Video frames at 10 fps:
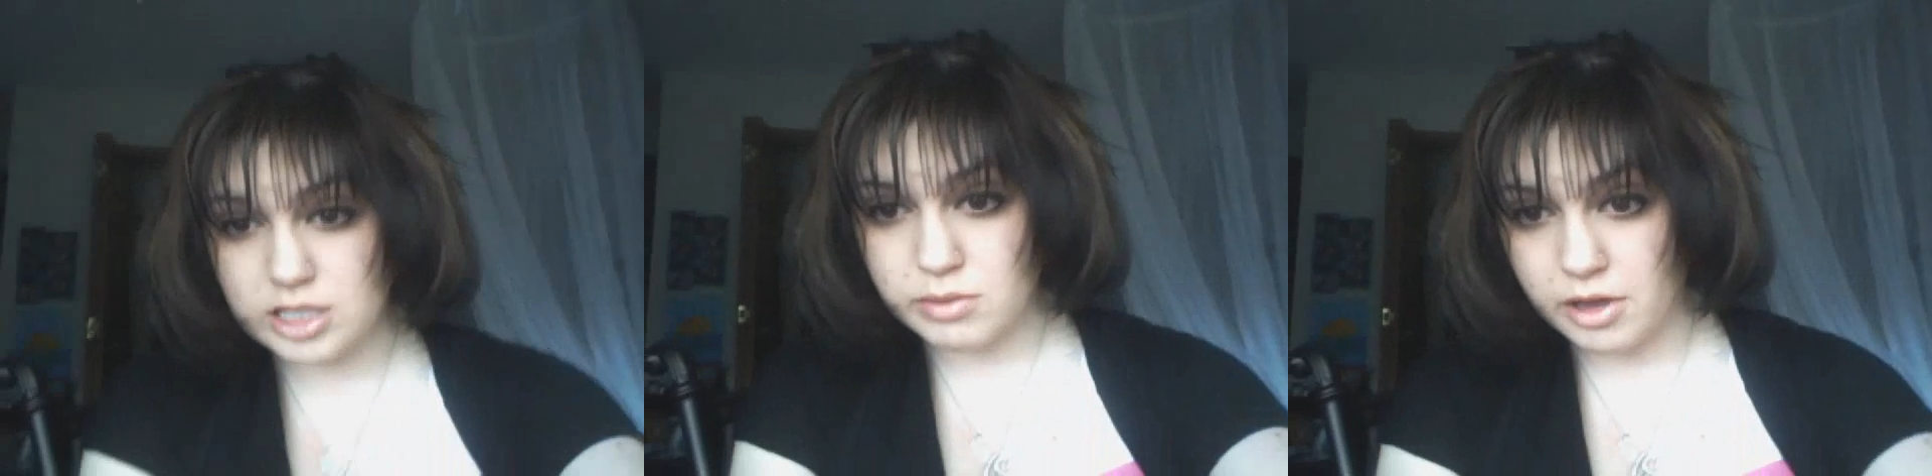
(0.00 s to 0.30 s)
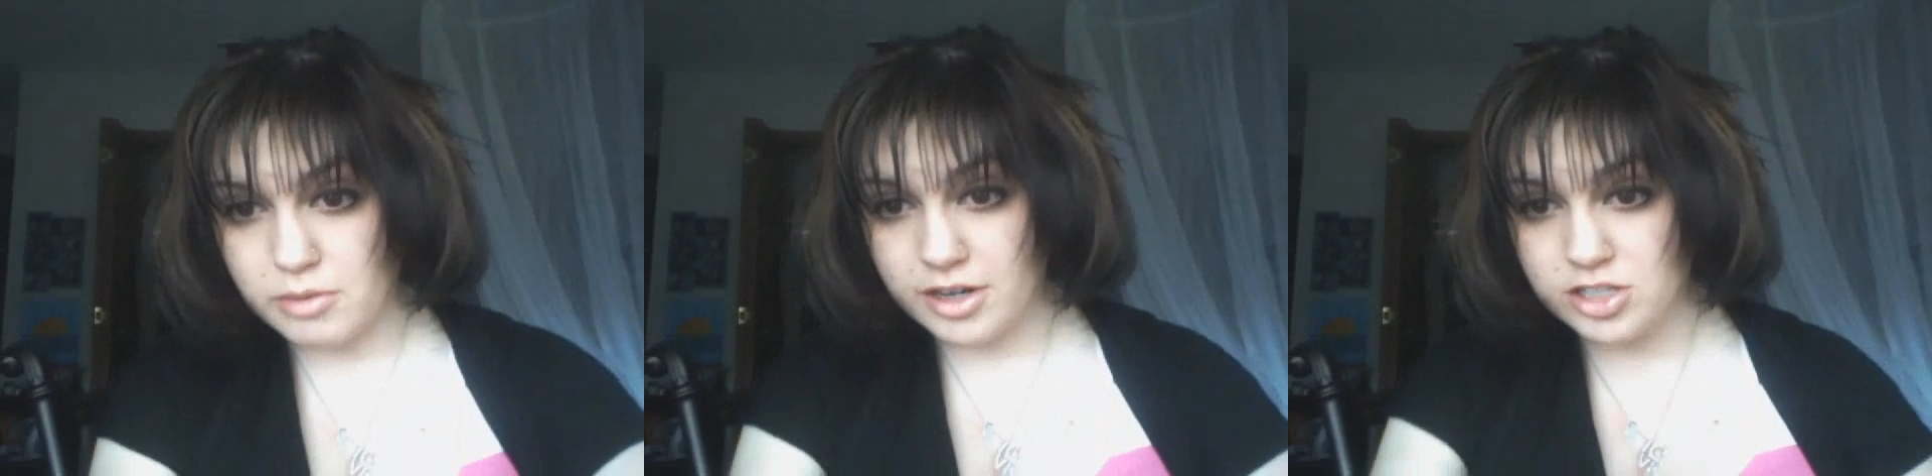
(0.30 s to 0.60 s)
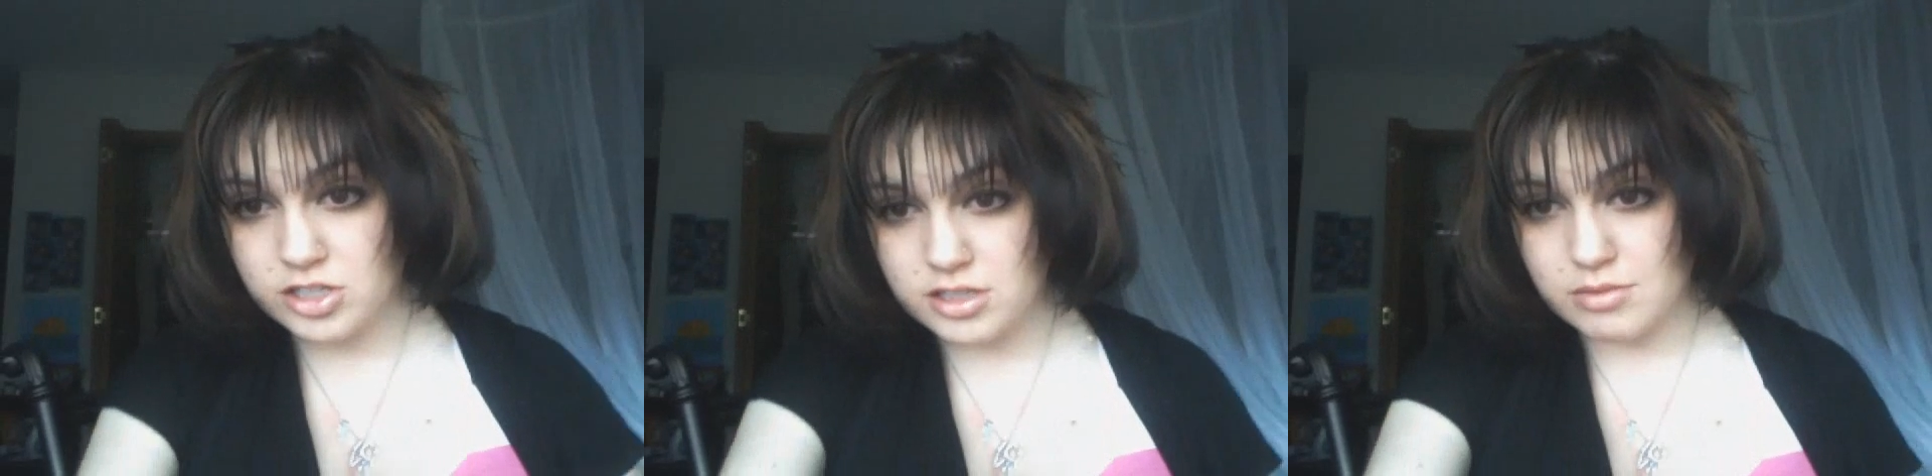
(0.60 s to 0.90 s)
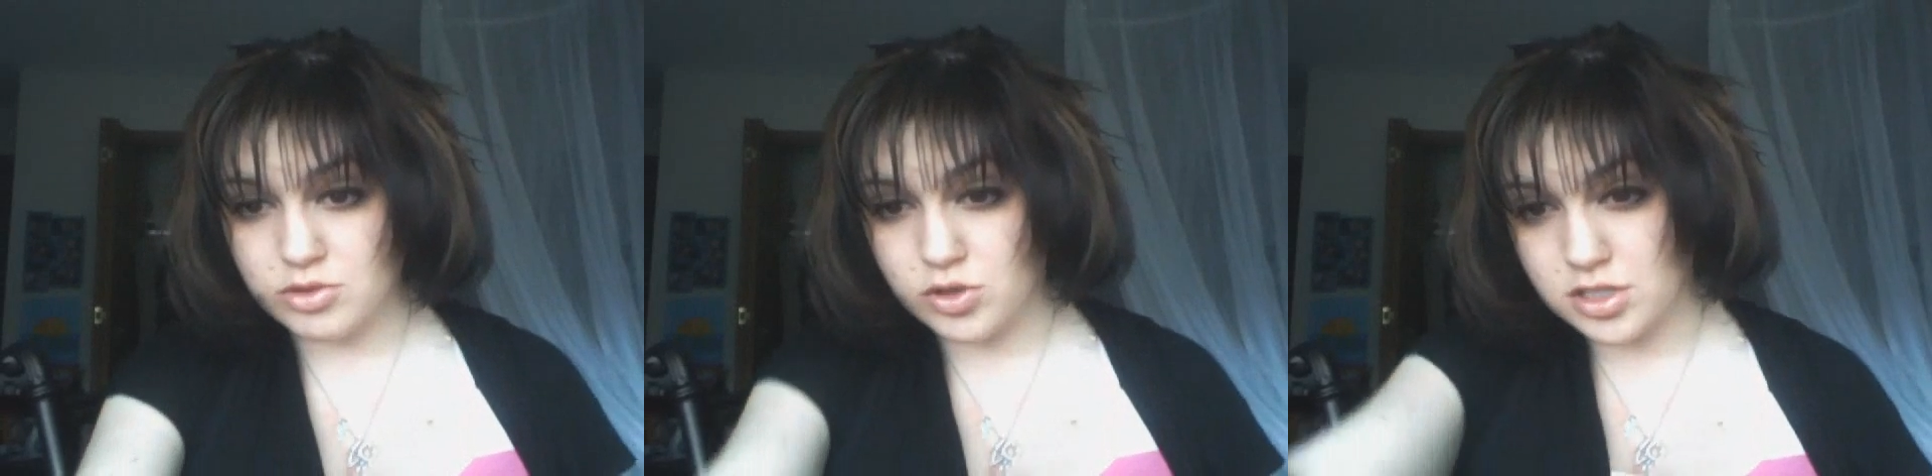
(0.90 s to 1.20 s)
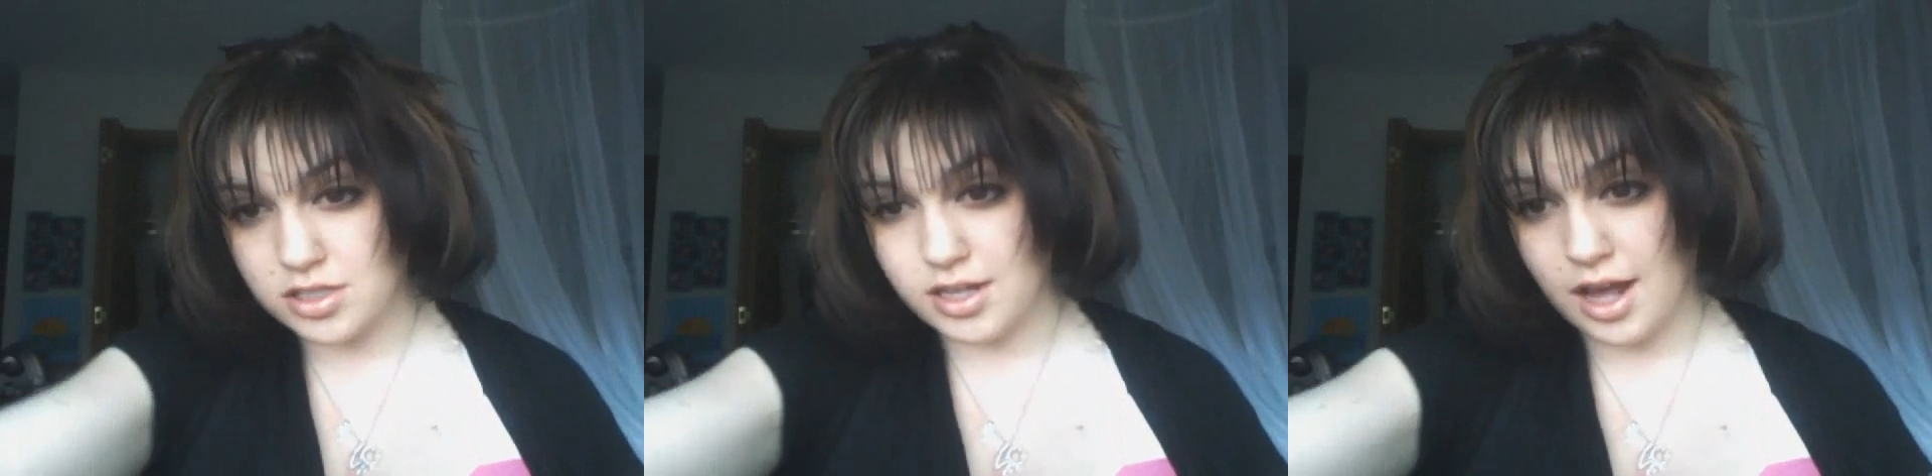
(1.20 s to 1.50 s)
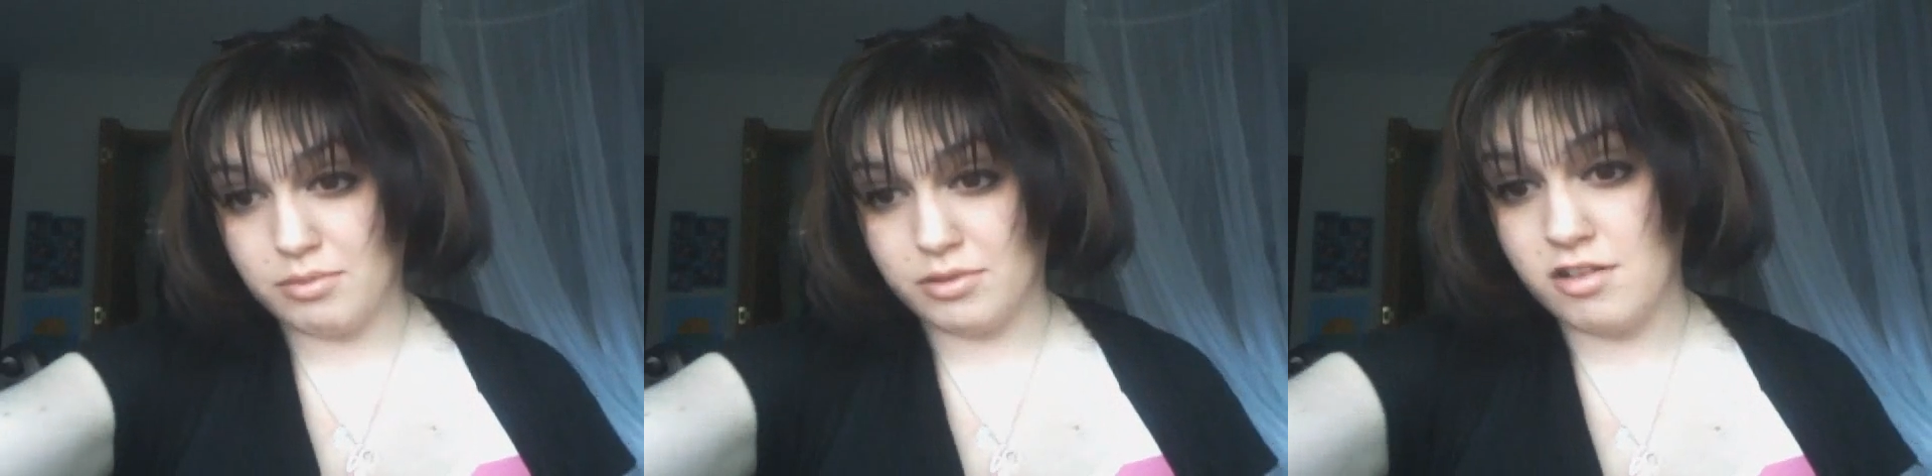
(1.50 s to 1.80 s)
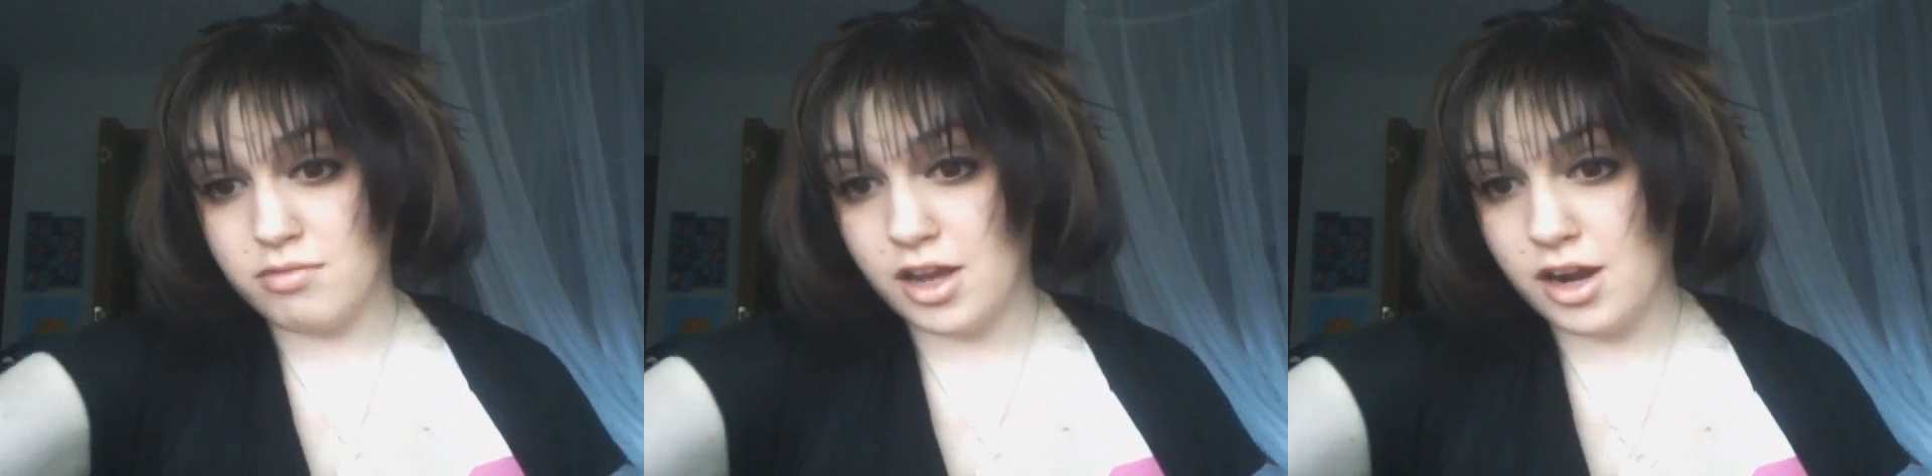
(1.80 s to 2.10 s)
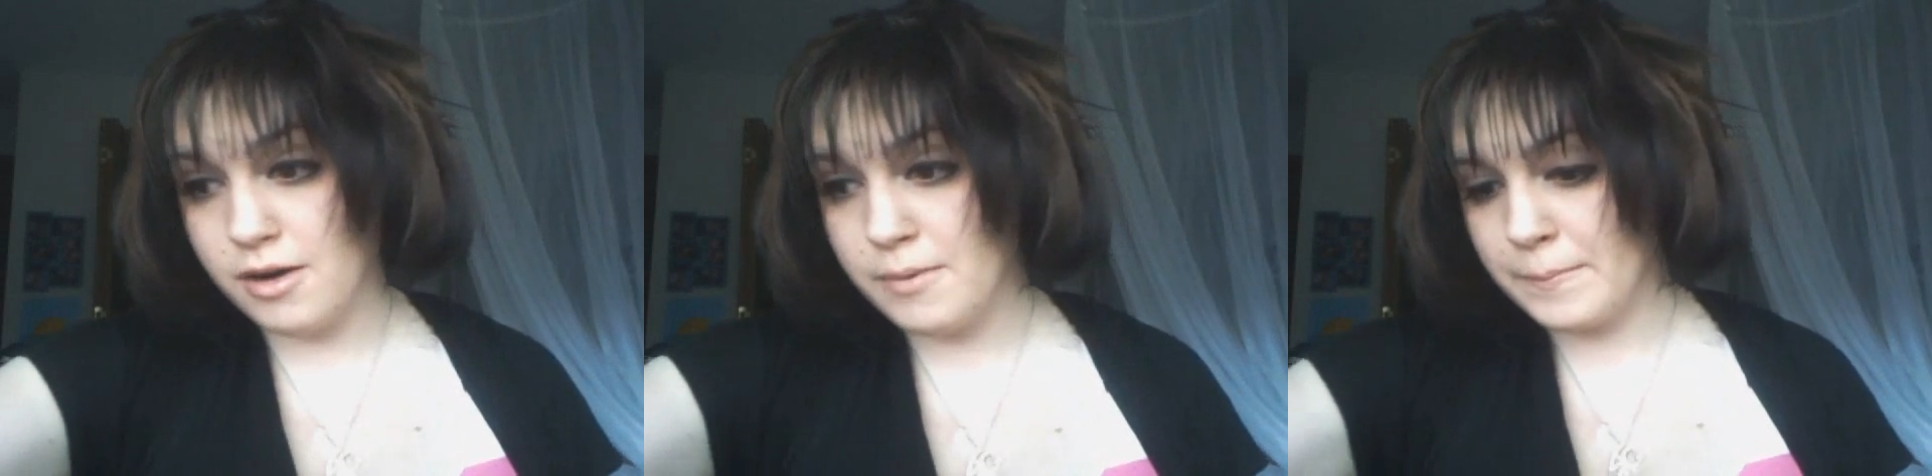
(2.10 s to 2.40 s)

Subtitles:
smaller brush because I'm towards the top layer of my hair.